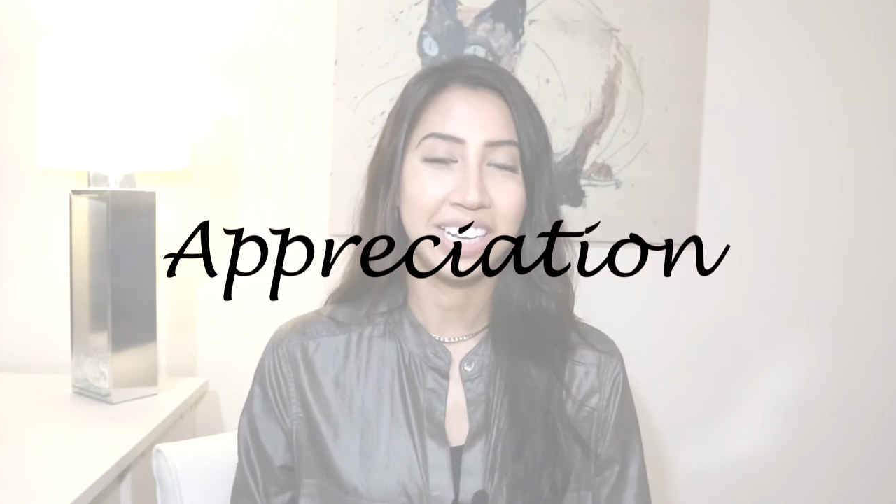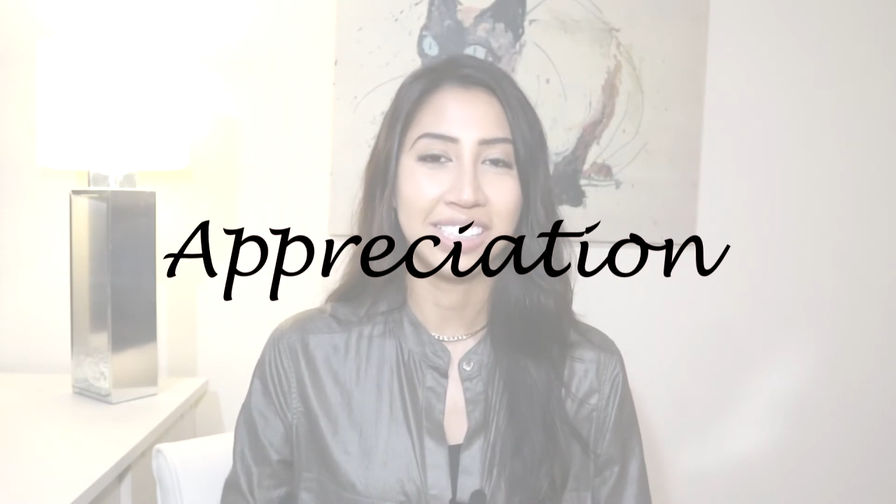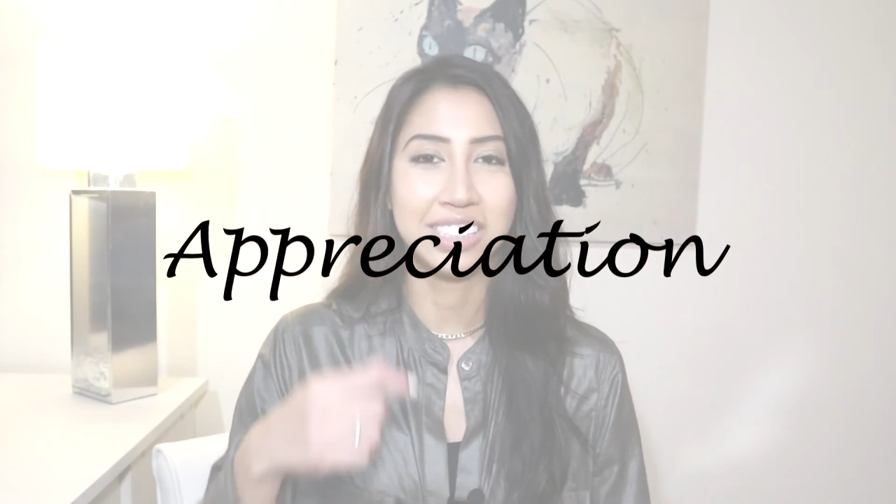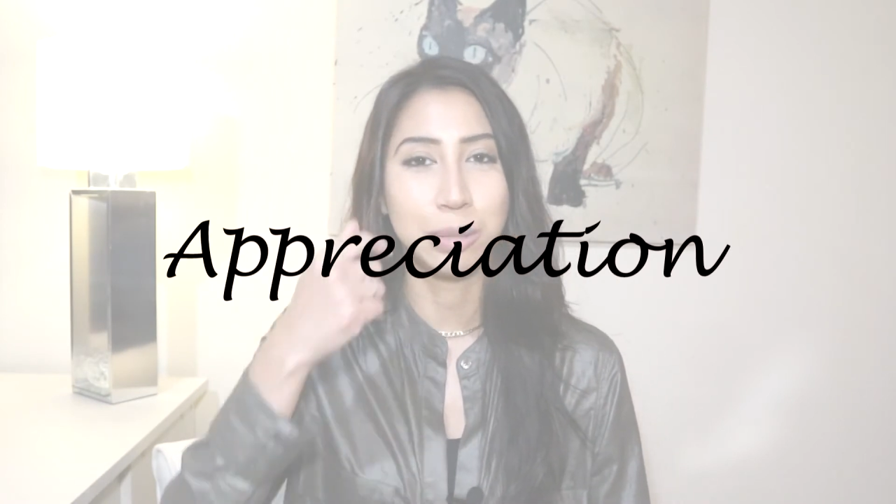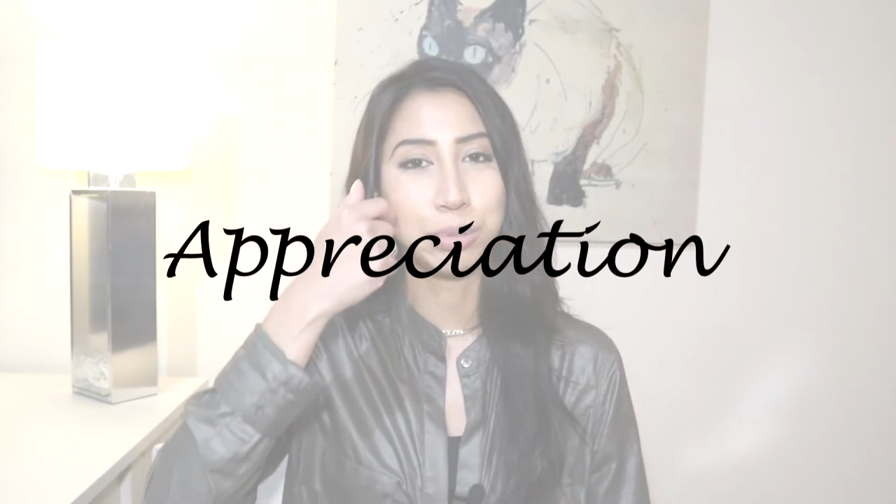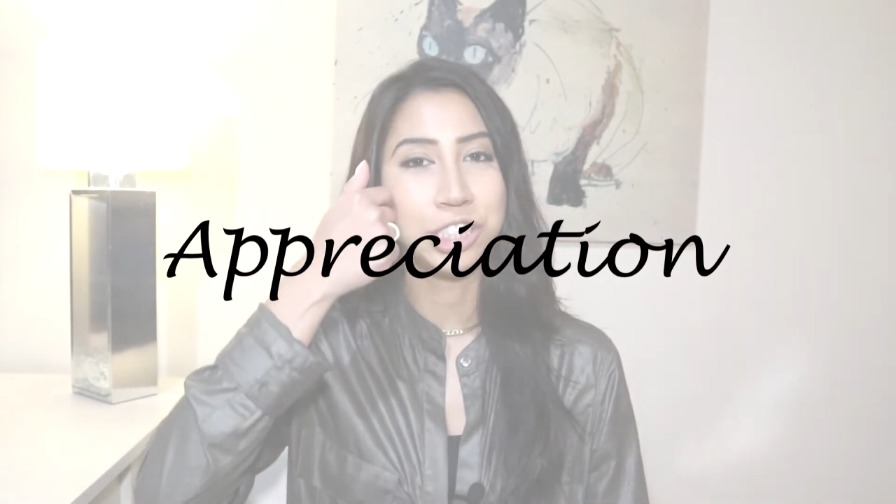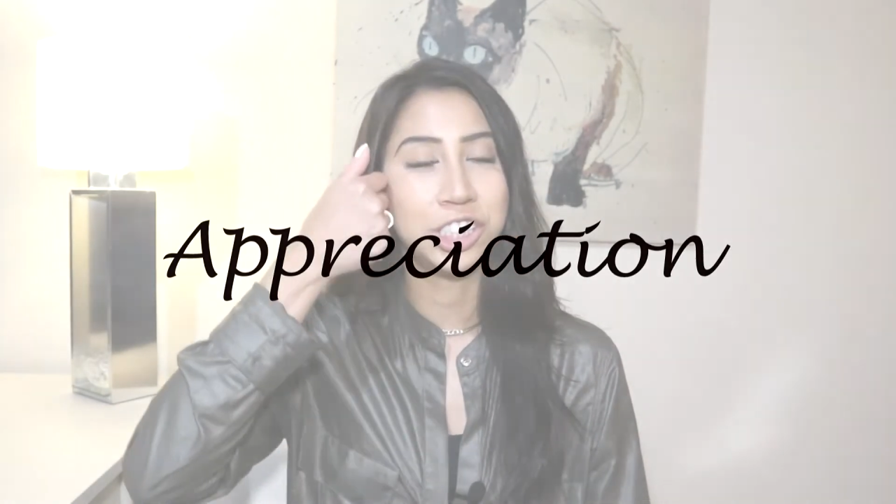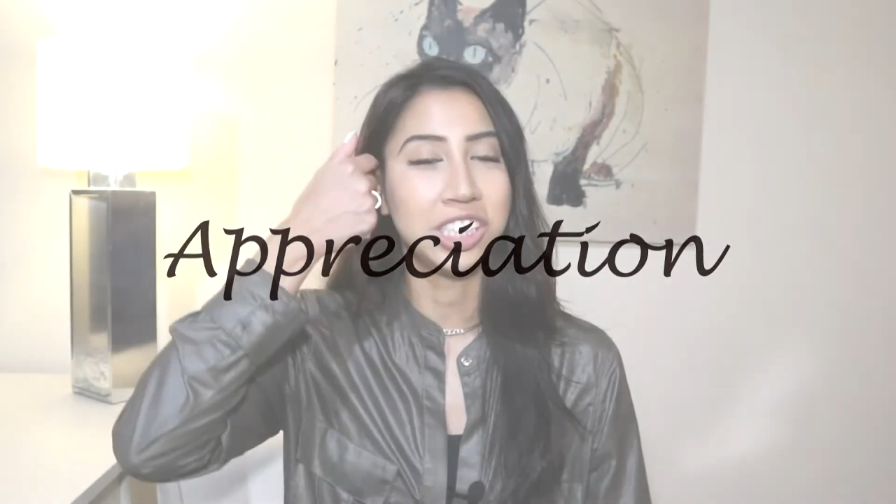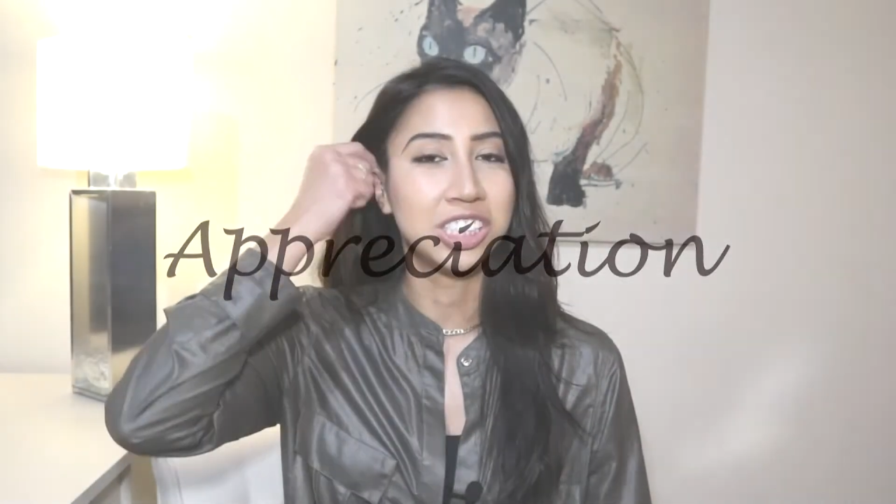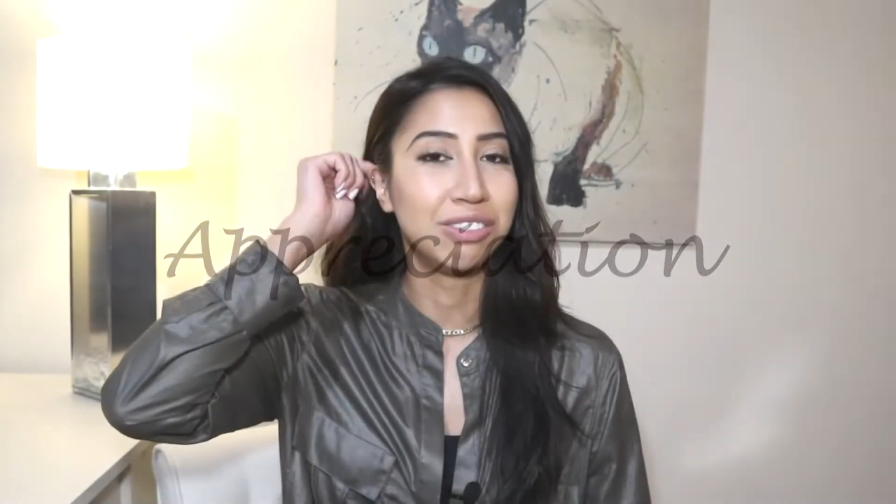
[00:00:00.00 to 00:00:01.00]
is the
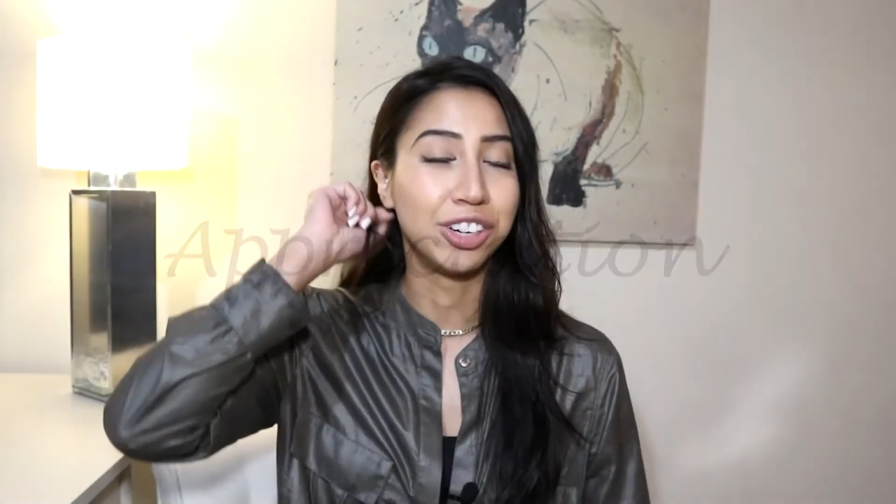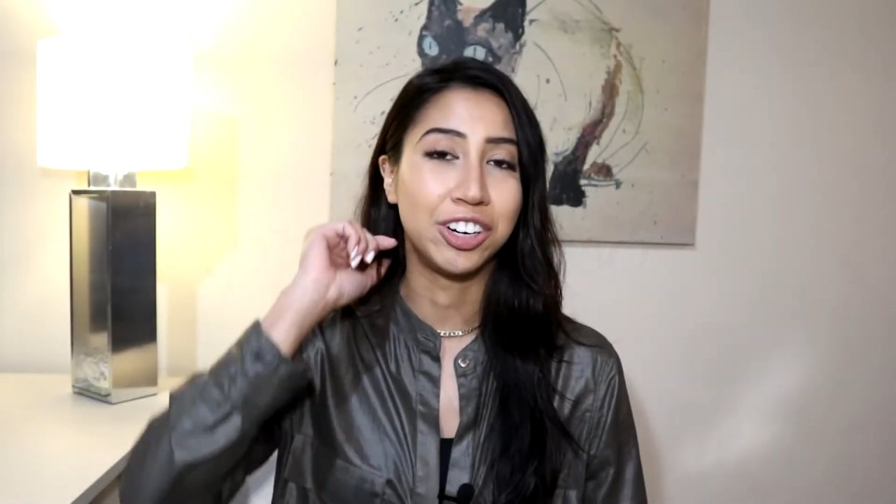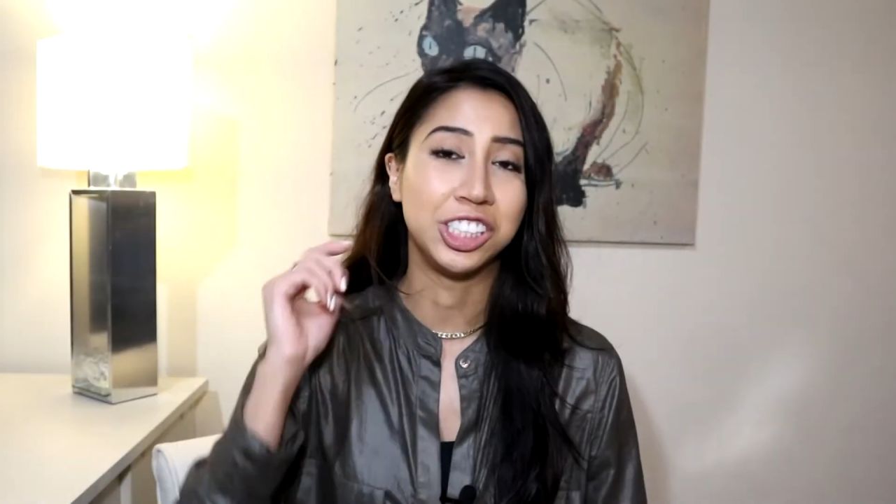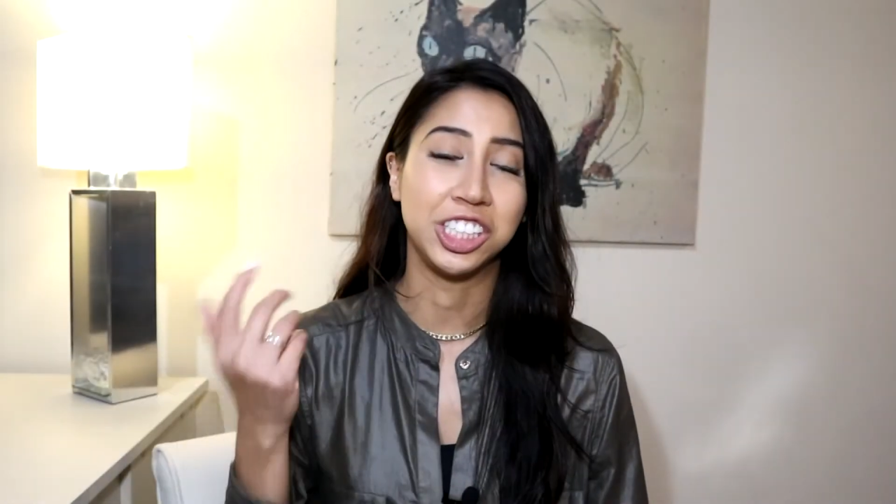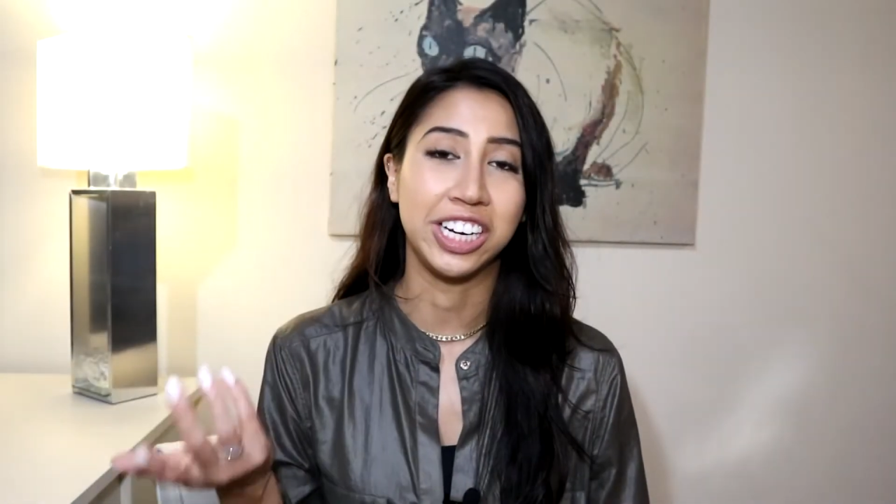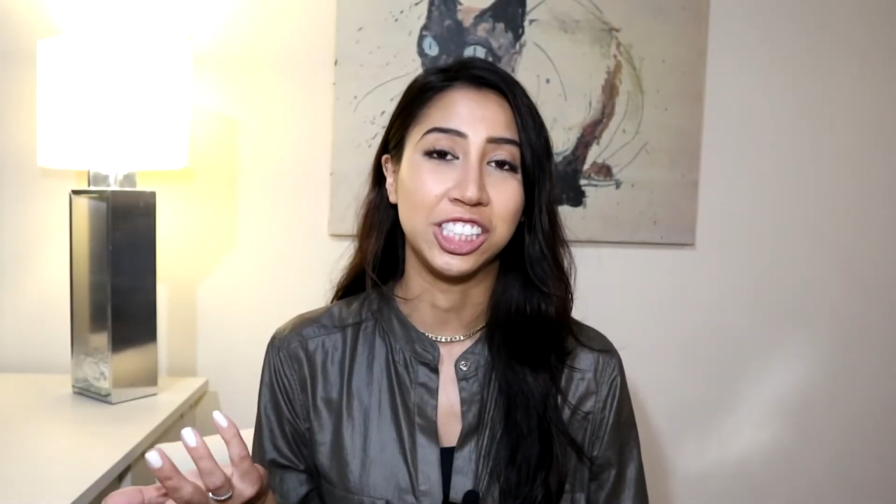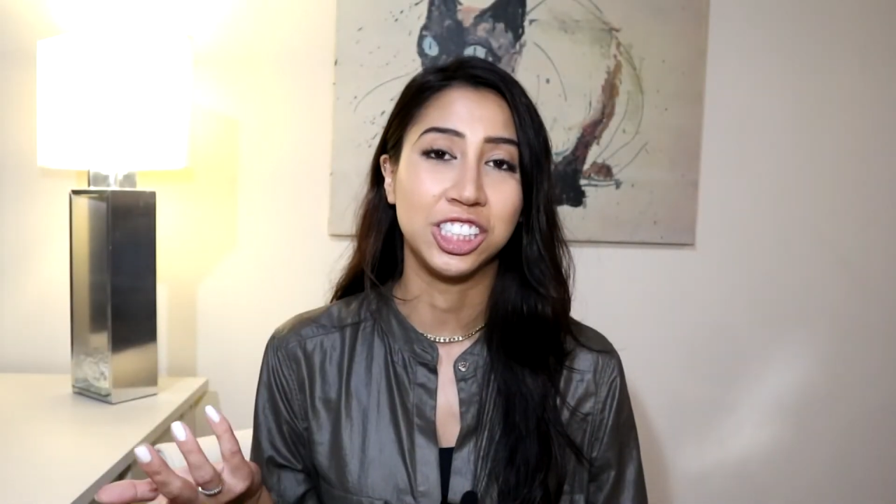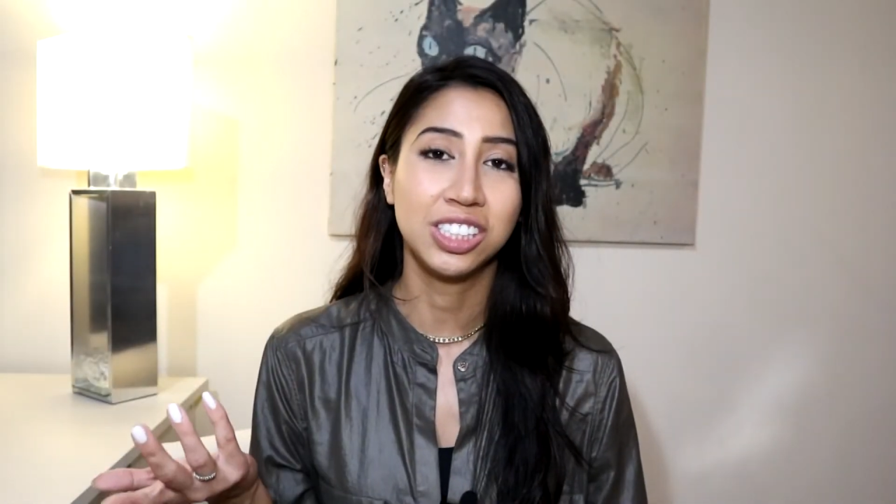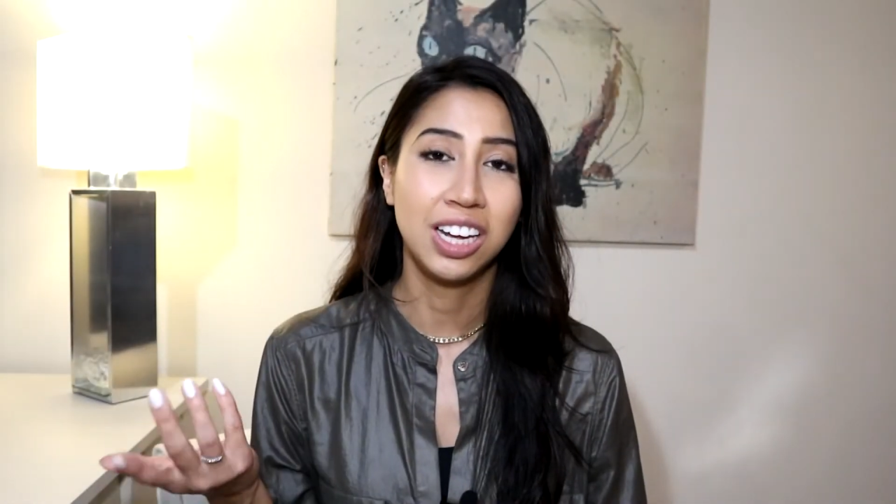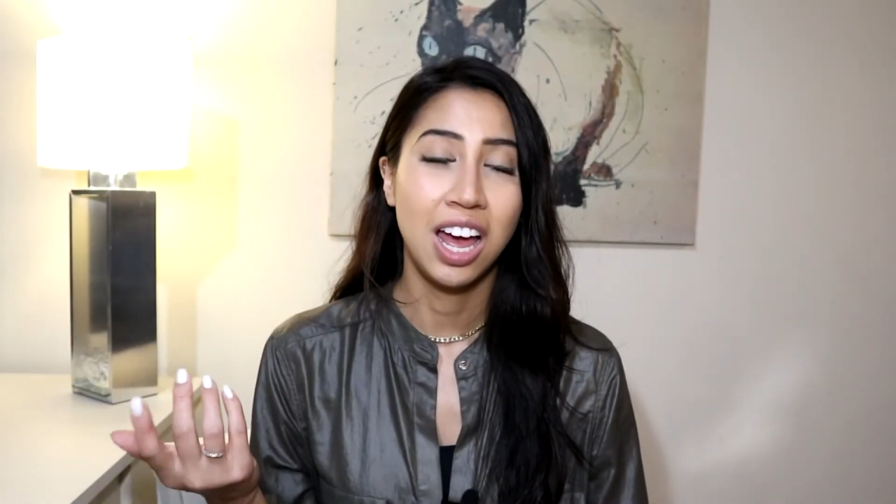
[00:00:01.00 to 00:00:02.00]
appreciation for your
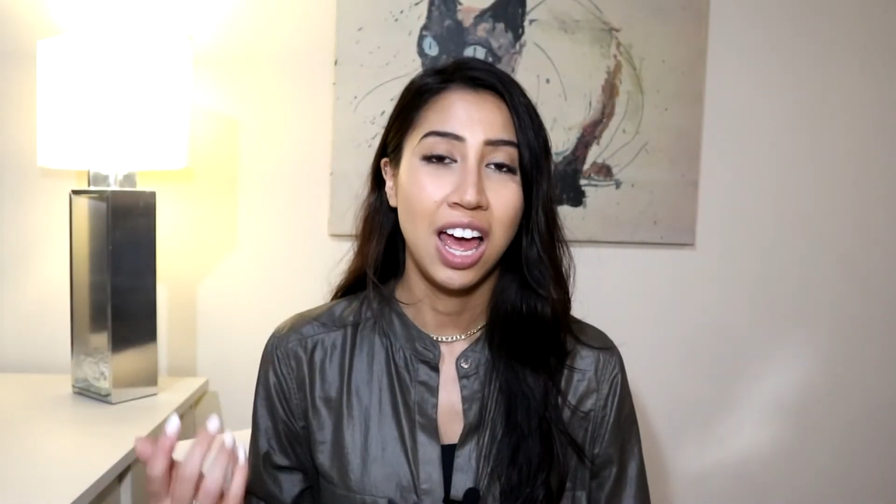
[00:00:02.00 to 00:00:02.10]
education.